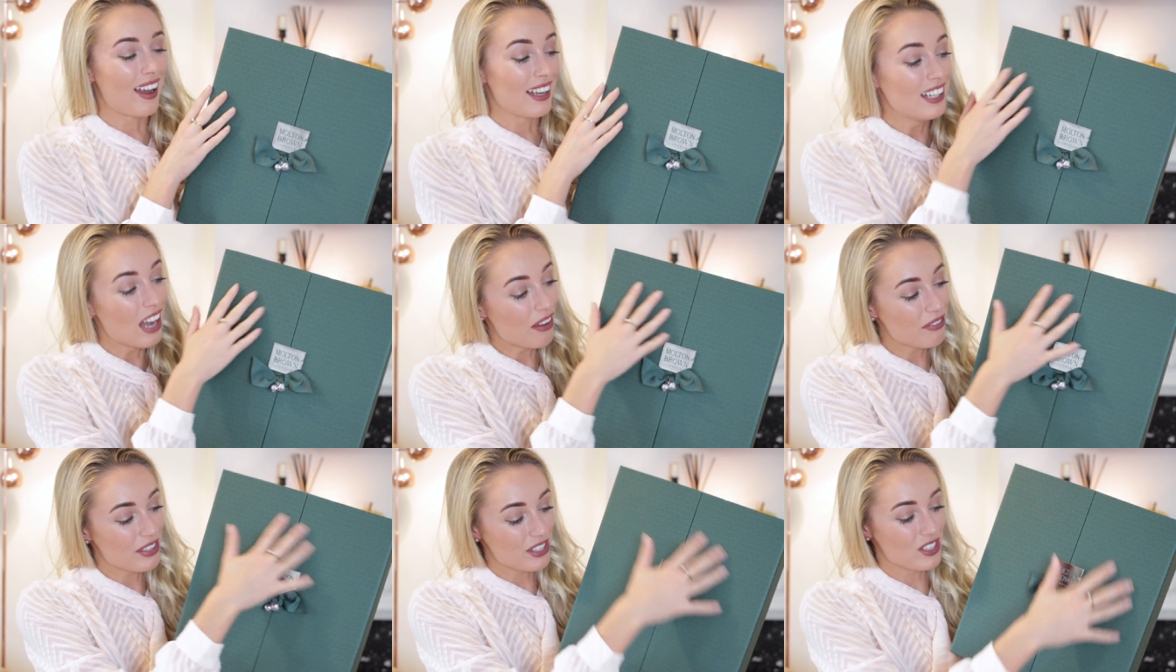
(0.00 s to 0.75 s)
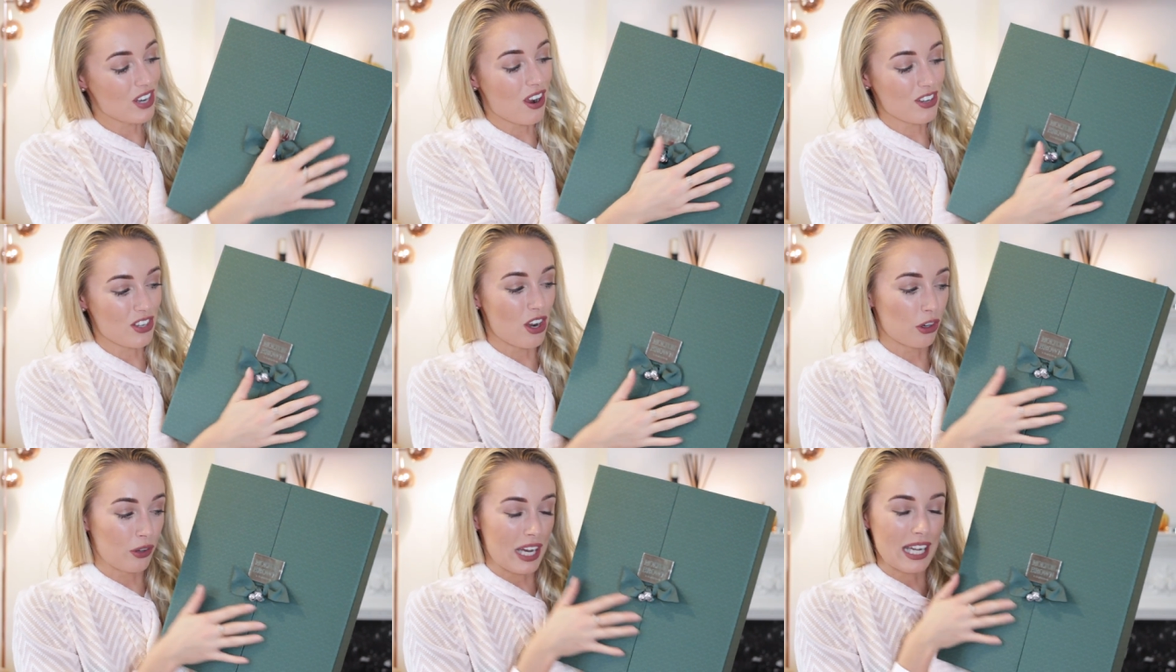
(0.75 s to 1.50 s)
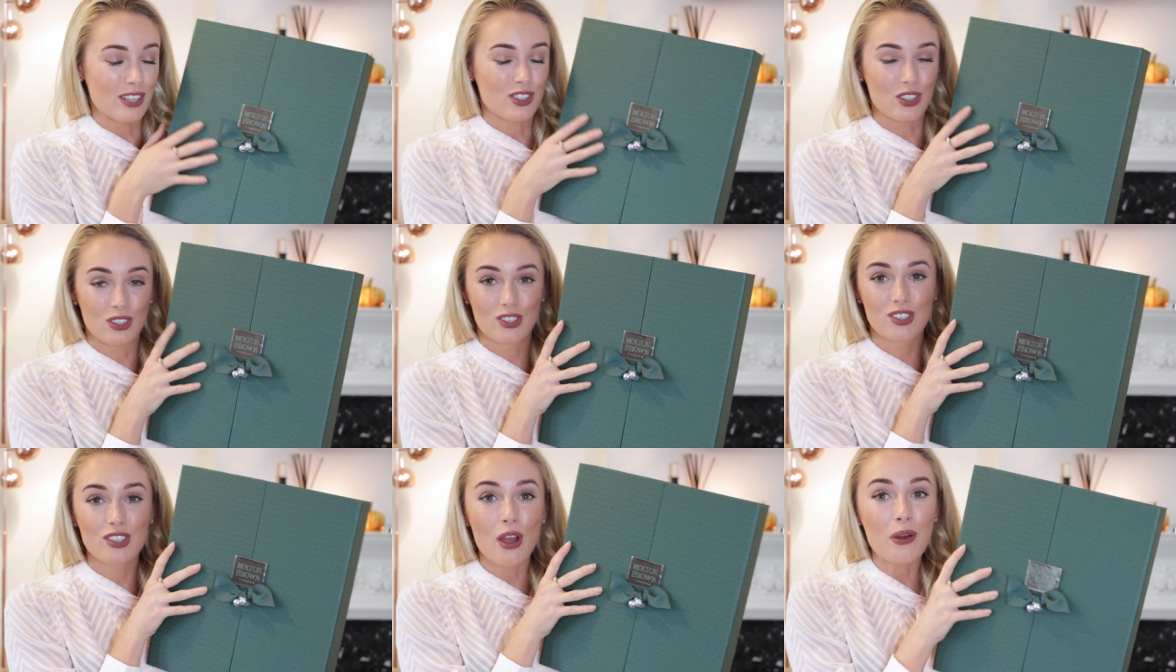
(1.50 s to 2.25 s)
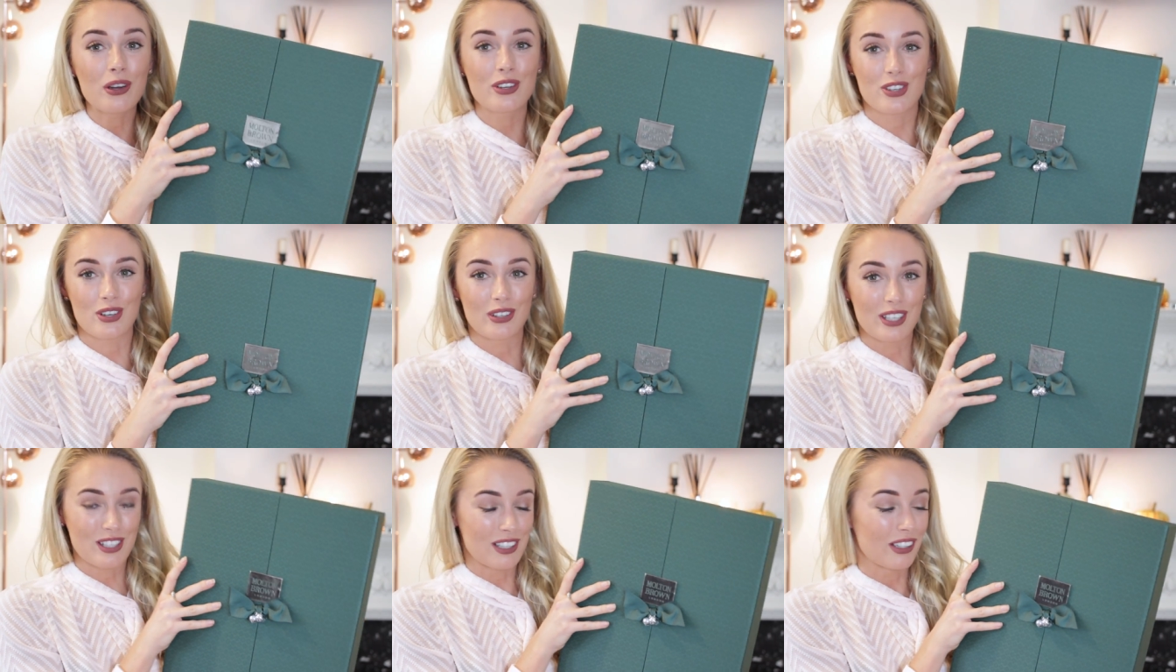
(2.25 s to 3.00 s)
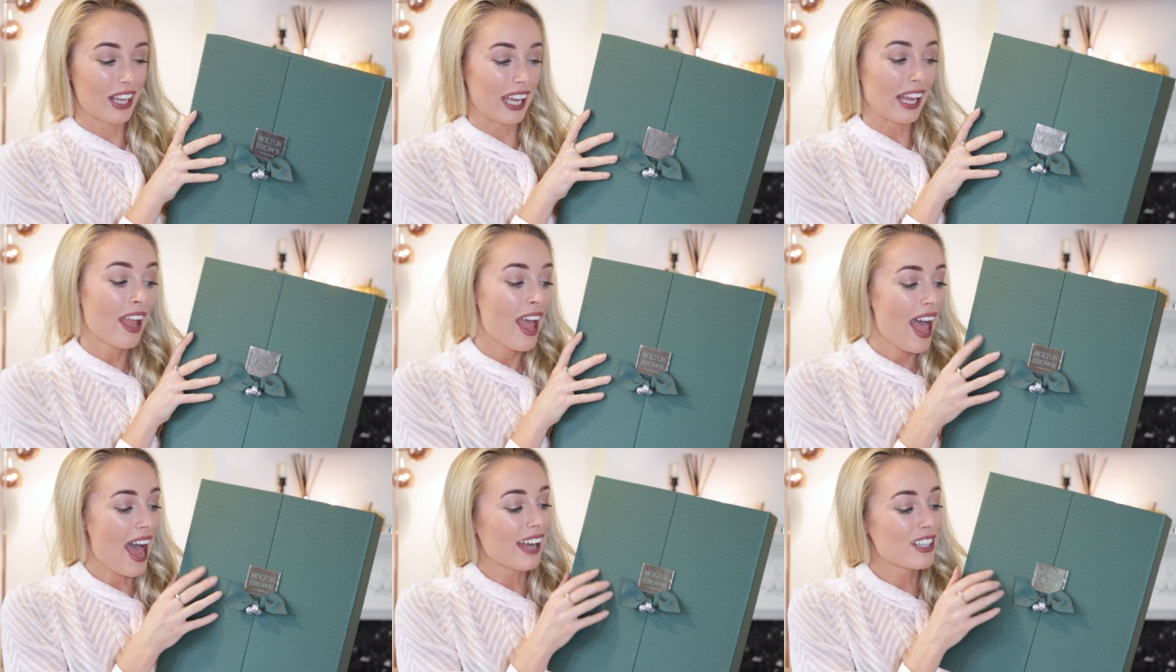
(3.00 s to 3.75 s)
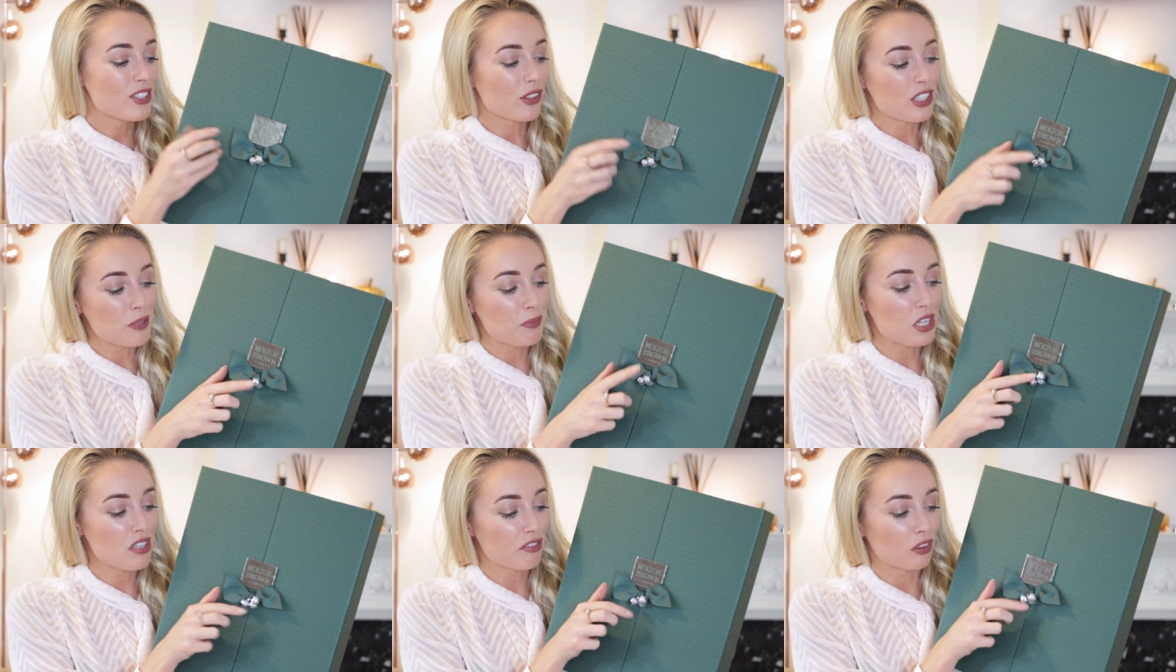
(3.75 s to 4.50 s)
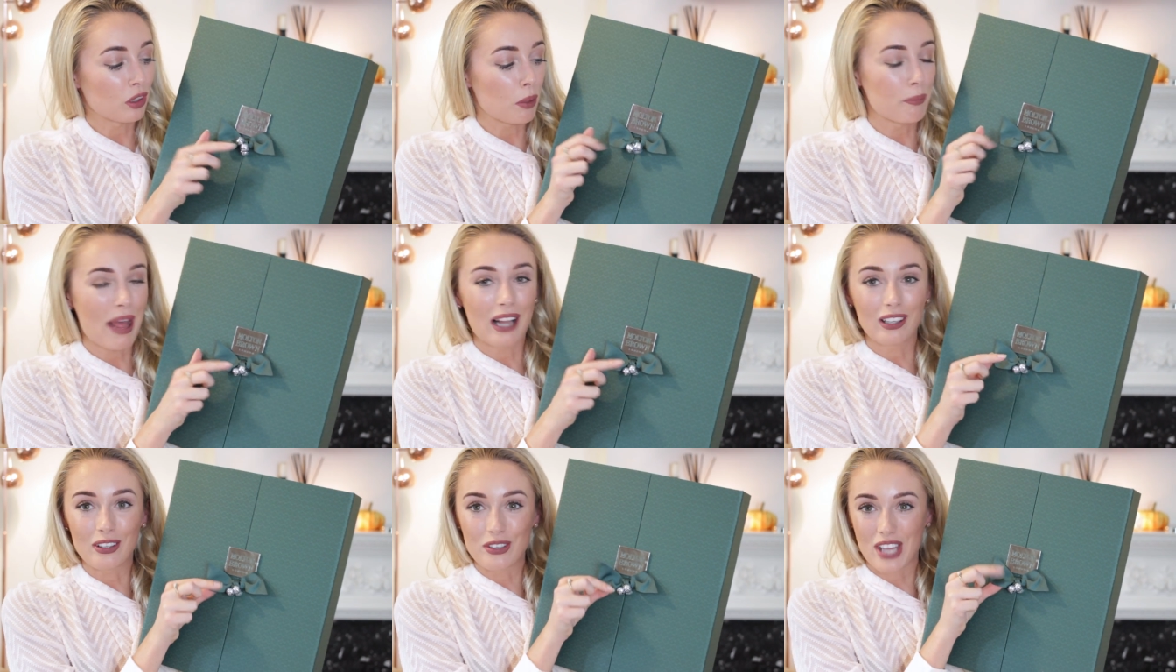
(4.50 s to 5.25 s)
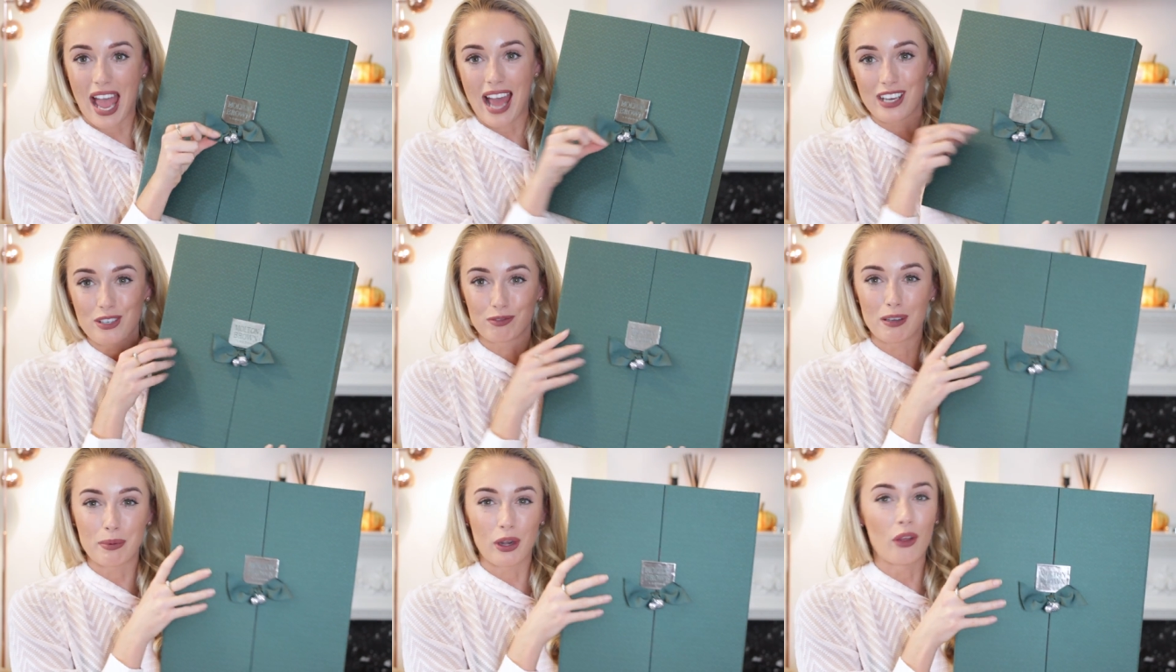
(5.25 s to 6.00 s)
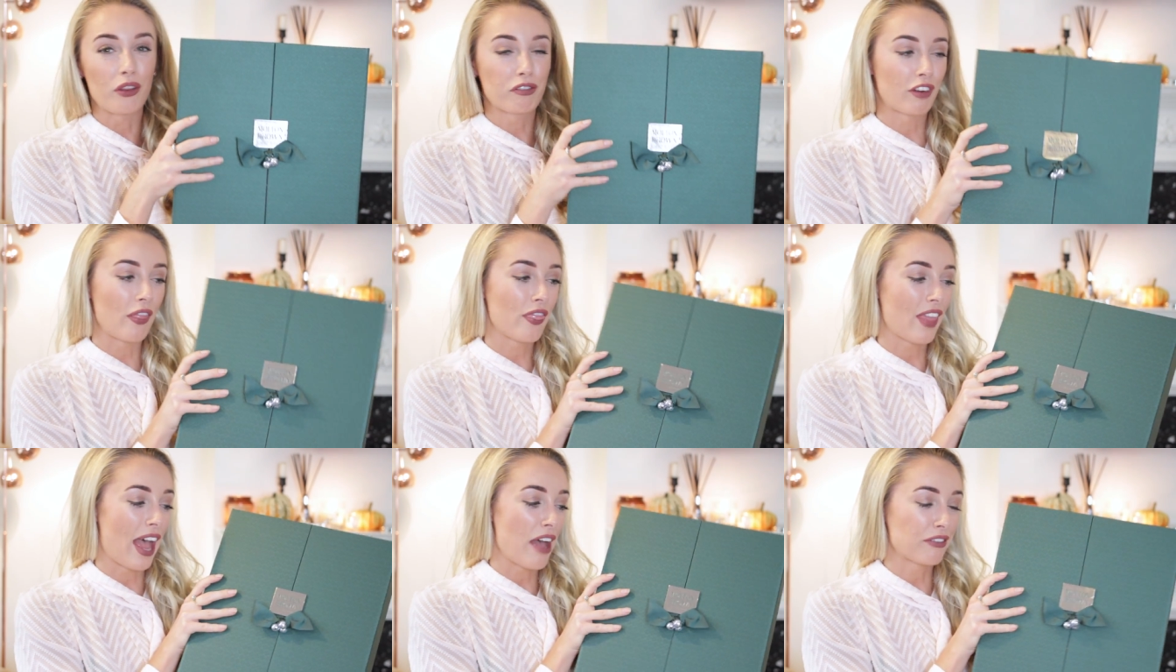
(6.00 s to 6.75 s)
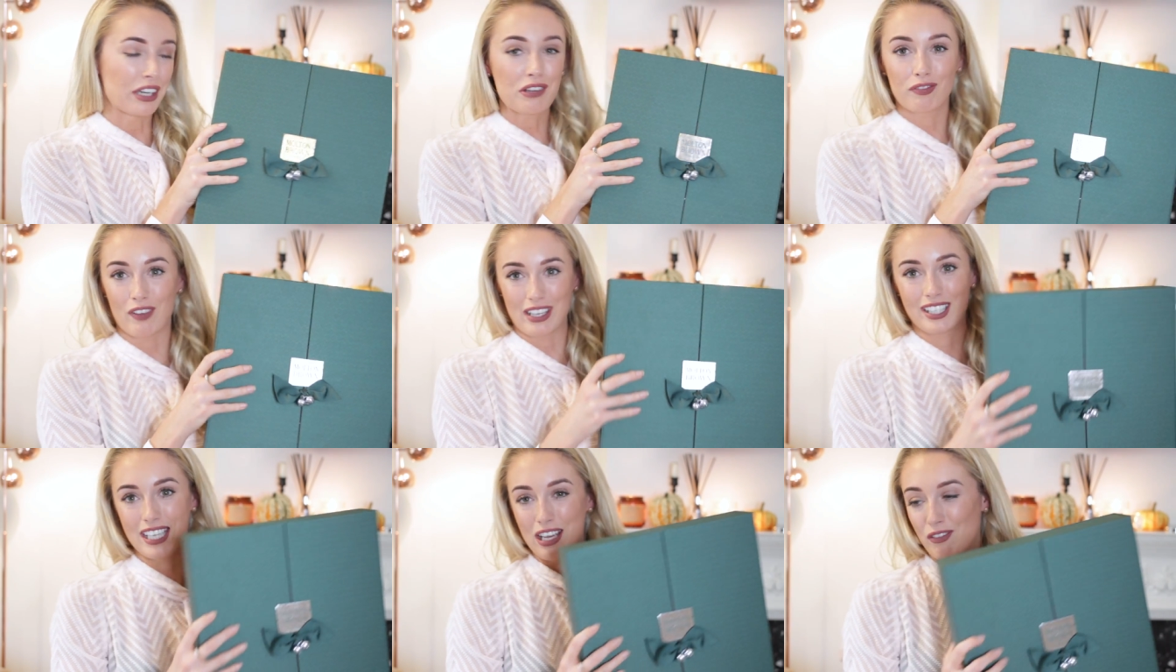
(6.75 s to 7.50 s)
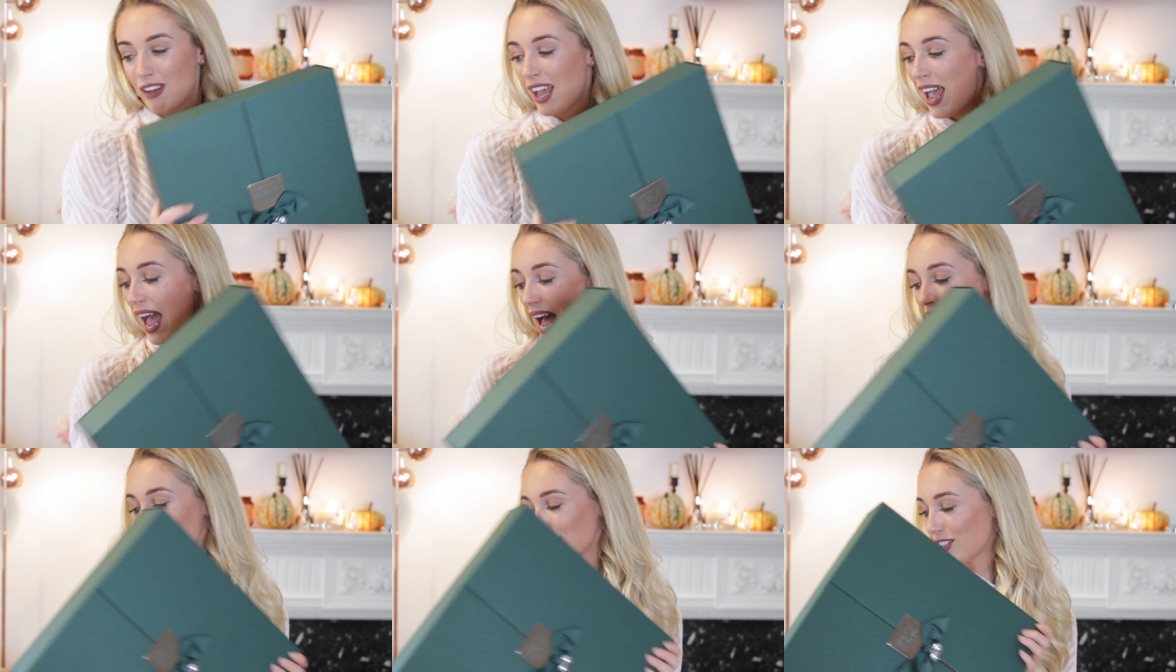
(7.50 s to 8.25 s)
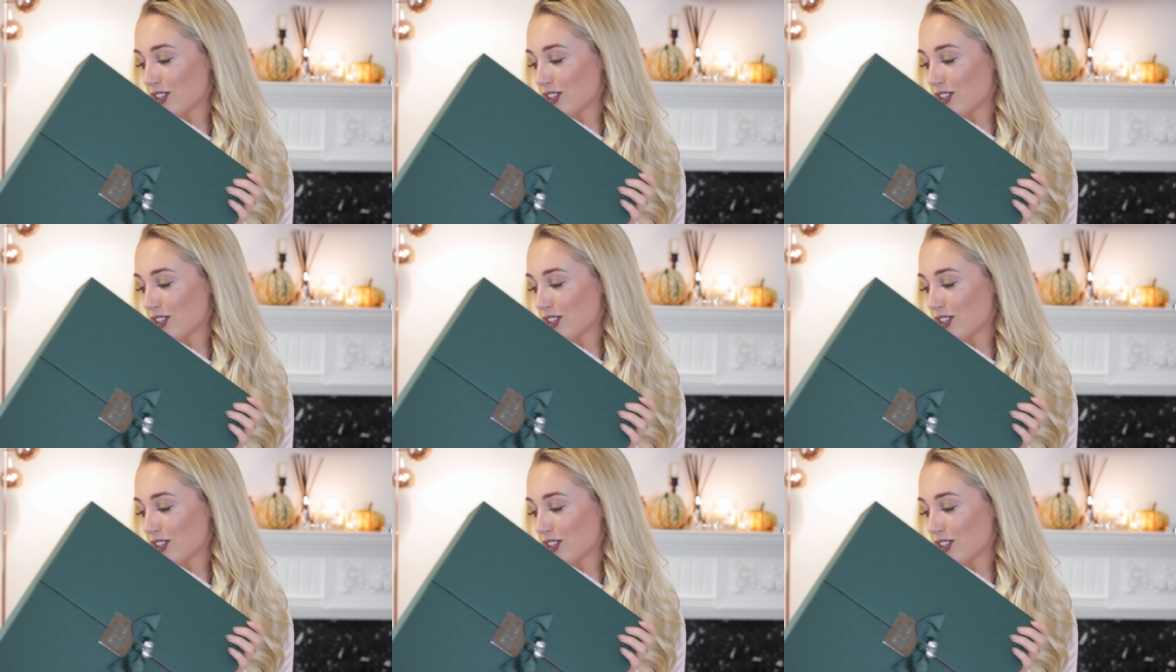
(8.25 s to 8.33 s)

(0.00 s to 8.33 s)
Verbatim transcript: I love this dark dark green, it's just so luxurious looking, and it's got these beautiful bells and ribbon on the front there. Very festive and